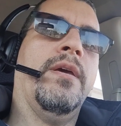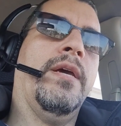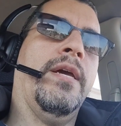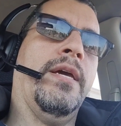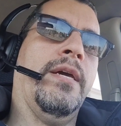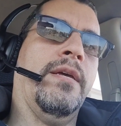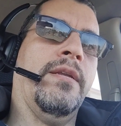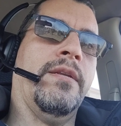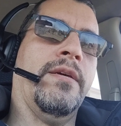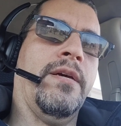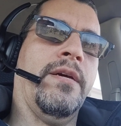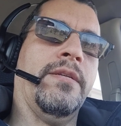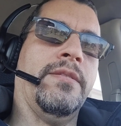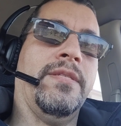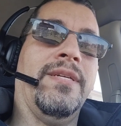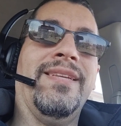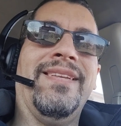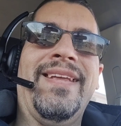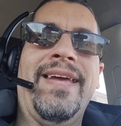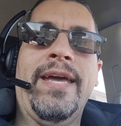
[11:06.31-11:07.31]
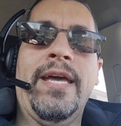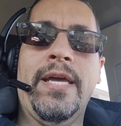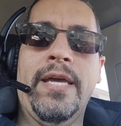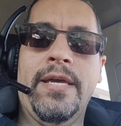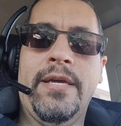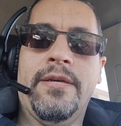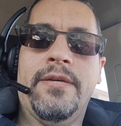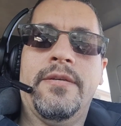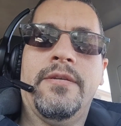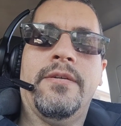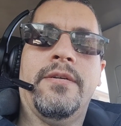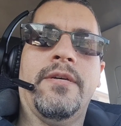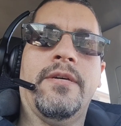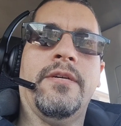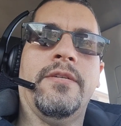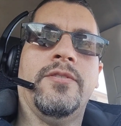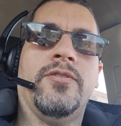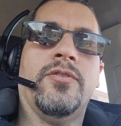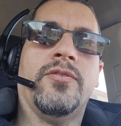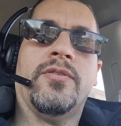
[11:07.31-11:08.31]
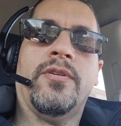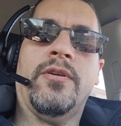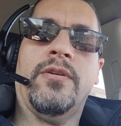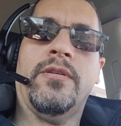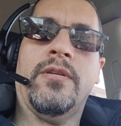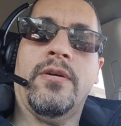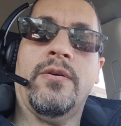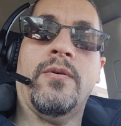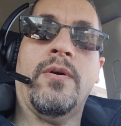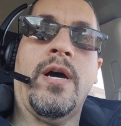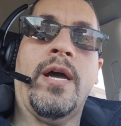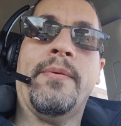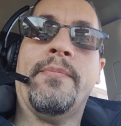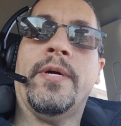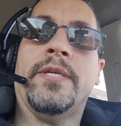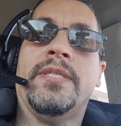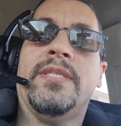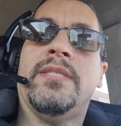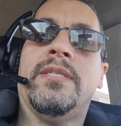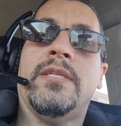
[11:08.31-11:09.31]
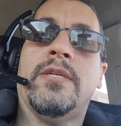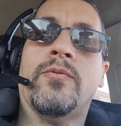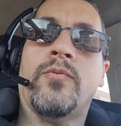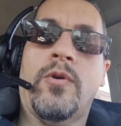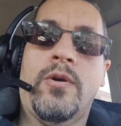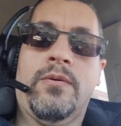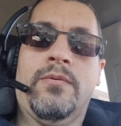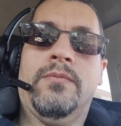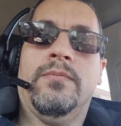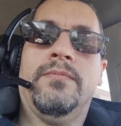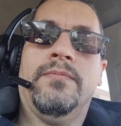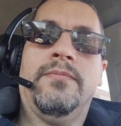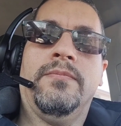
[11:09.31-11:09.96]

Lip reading: And today, just so you know, I'm on zero